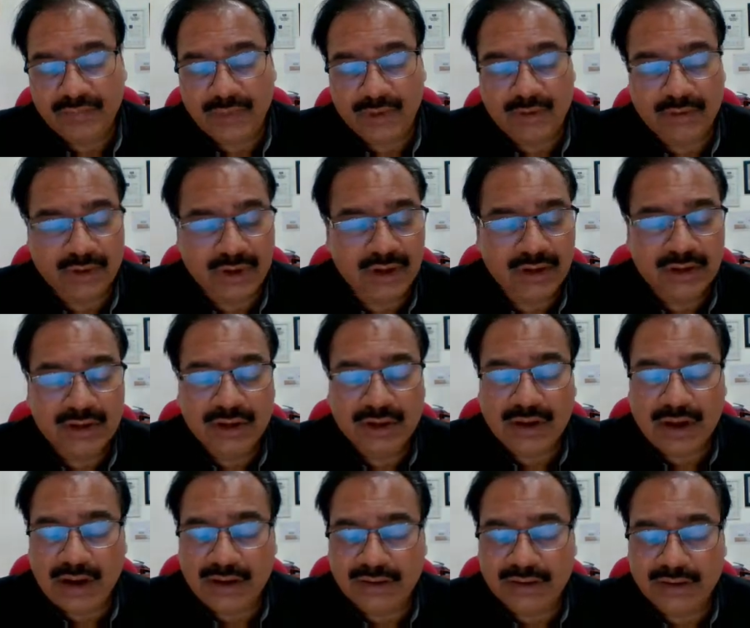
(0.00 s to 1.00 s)
Okay,
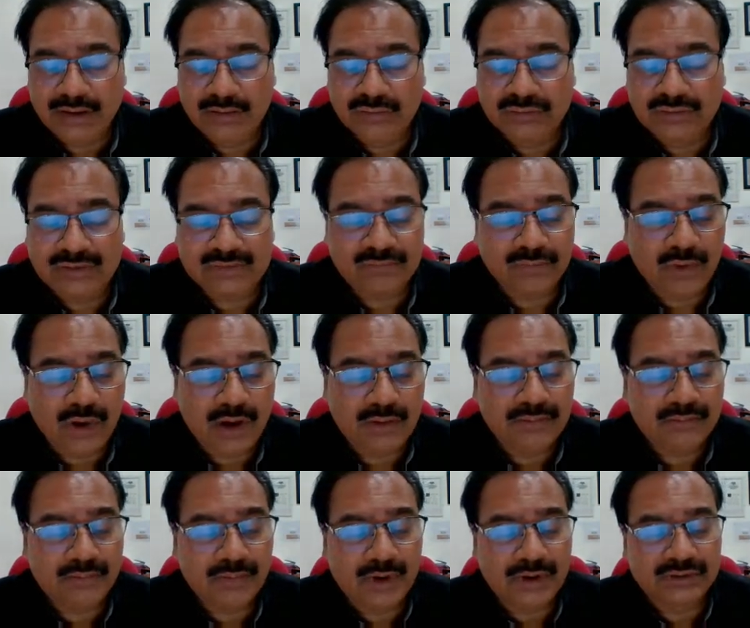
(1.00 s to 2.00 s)
continue this
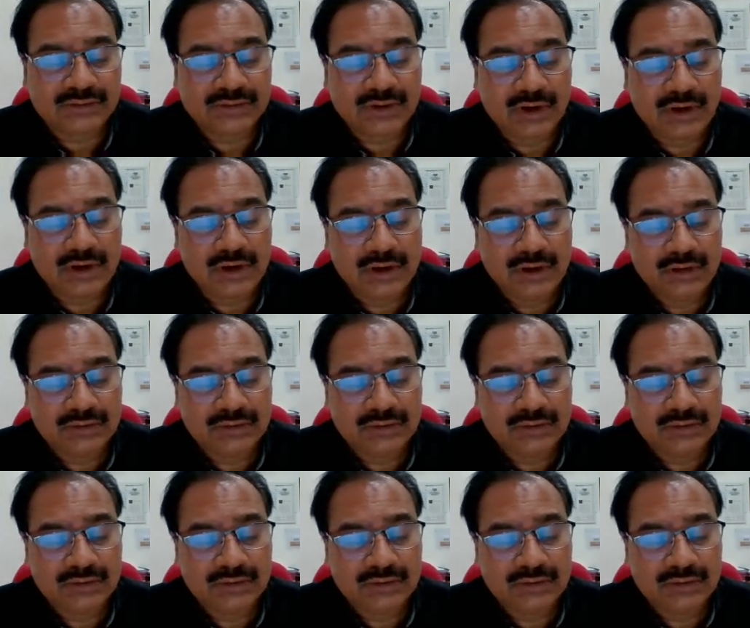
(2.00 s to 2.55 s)
form further.